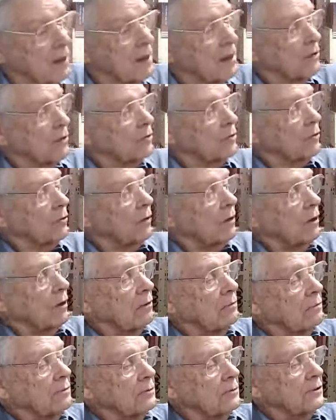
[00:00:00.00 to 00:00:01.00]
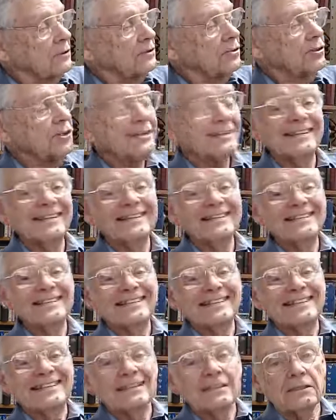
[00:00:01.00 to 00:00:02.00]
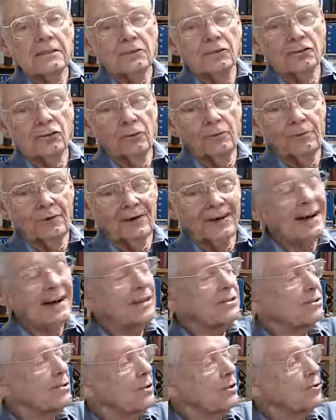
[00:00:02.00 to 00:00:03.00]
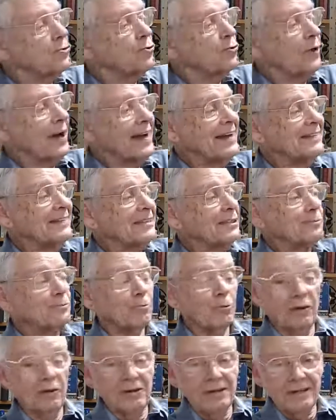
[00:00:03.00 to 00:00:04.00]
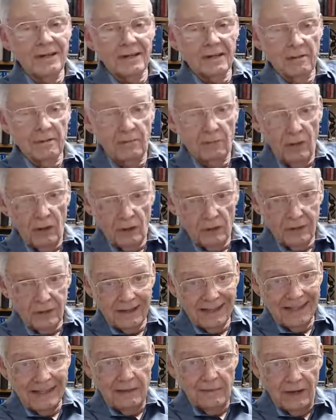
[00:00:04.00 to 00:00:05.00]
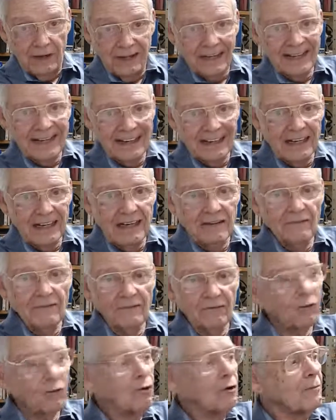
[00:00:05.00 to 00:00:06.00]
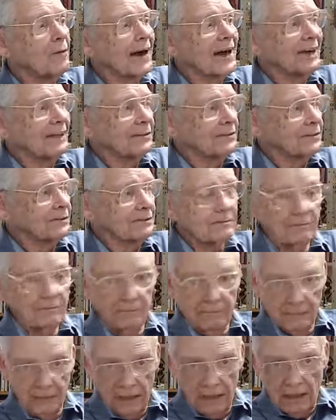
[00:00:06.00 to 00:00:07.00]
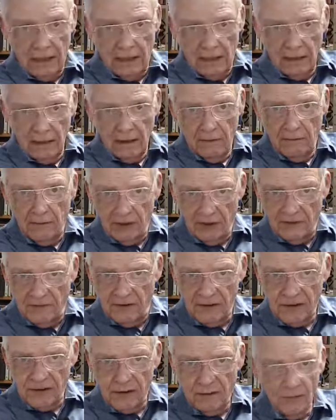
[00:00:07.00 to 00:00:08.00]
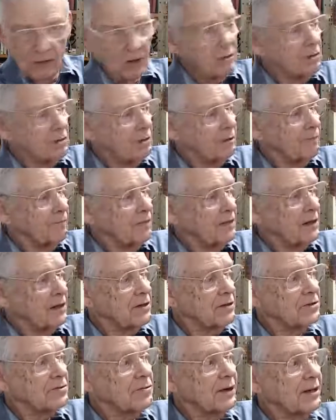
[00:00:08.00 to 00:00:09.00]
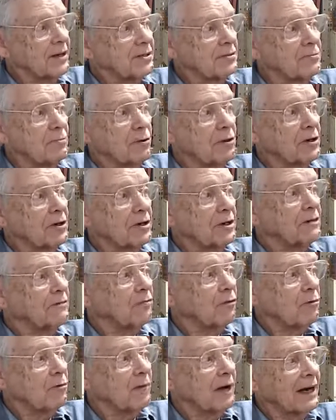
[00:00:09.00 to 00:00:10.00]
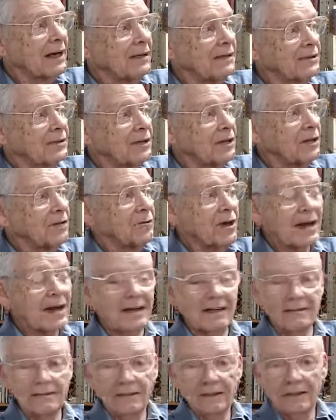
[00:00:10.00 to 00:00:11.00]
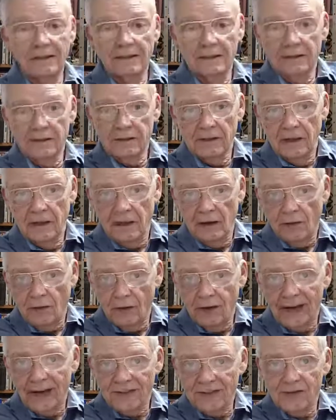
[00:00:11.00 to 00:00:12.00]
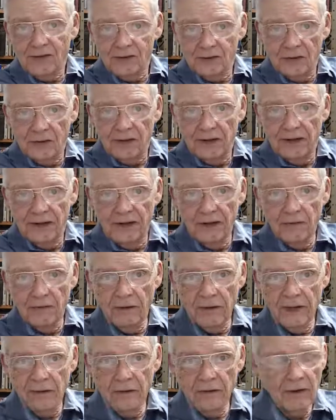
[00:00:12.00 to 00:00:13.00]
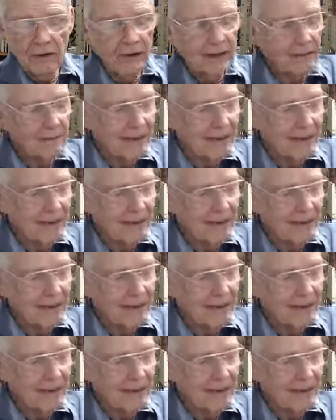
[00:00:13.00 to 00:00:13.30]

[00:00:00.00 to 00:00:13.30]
So Jesus supernaturally transported the boat immediately 4 miles. A big fishing boat. He just transported it 4 miles, and here we are. They just were at the shore here where they were going at